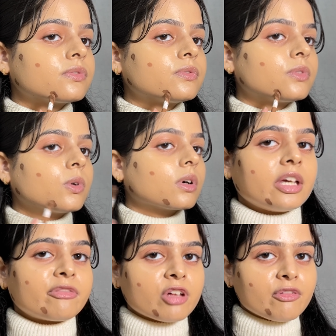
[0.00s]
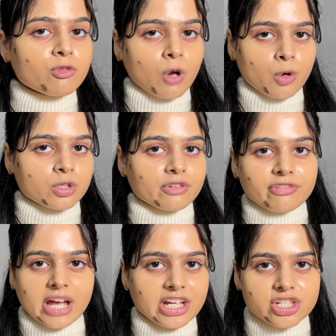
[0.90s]
4. If you have a rounder
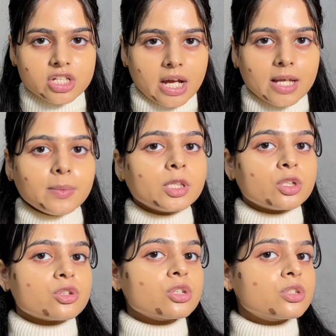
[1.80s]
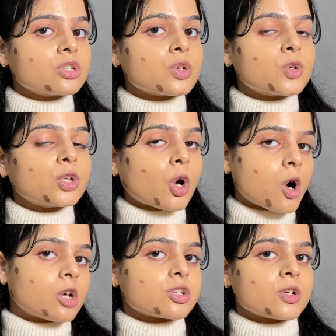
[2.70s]
face shape, you should do your
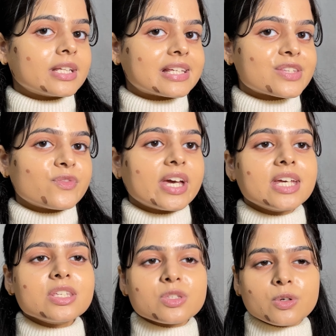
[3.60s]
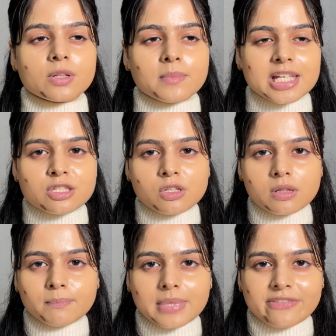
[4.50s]
contour in this face, so it makes
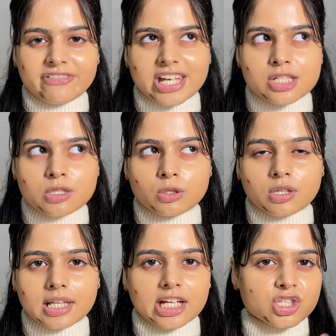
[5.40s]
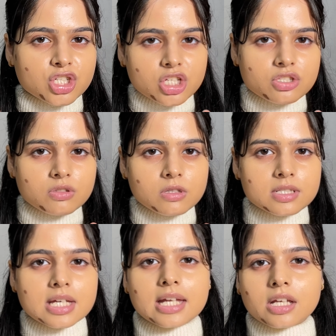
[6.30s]
your face look like
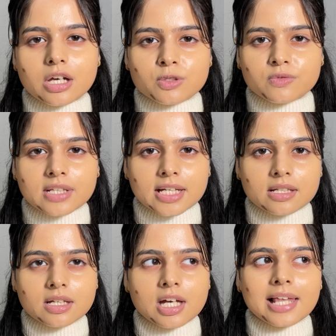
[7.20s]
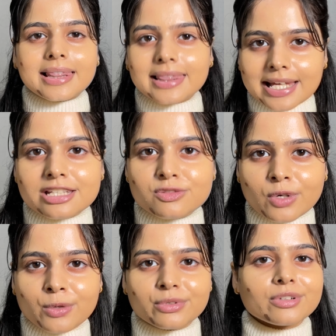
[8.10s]
chiseled and kind of like less
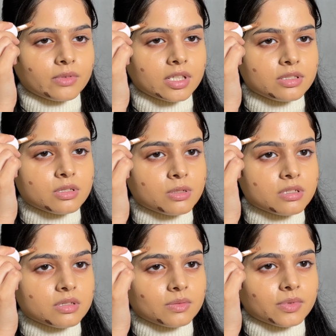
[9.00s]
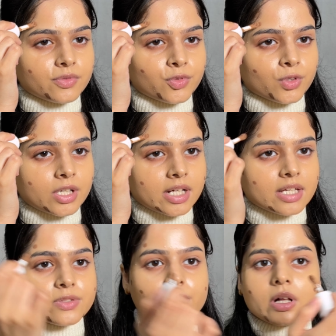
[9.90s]
rounder. 1 dot on my forehead
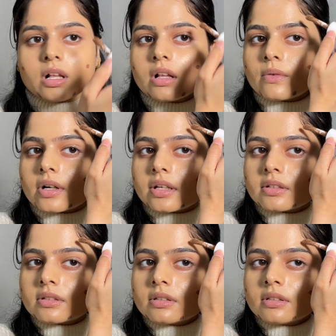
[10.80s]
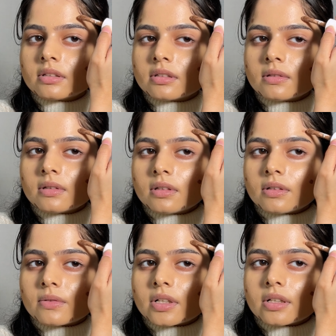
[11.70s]
as well, right here
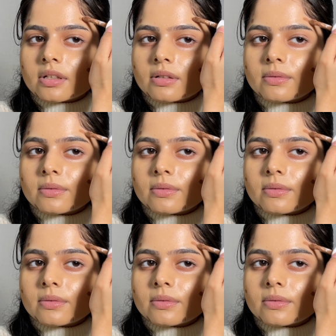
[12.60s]
and right here.